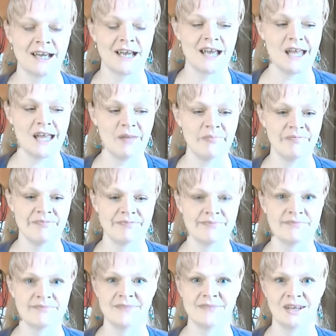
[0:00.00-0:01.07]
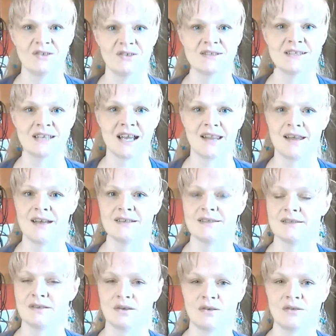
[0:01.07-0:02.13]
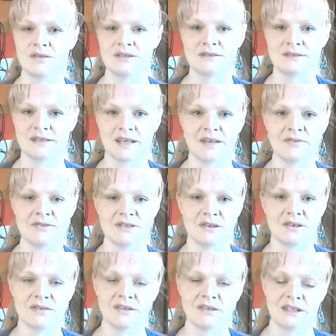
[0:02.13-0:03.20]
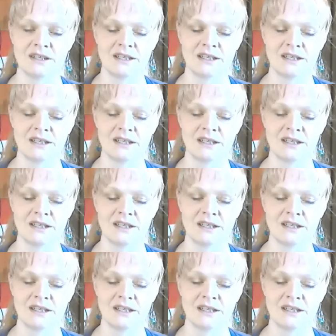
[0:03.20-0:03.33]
It's not a lot of snow and stuff, so.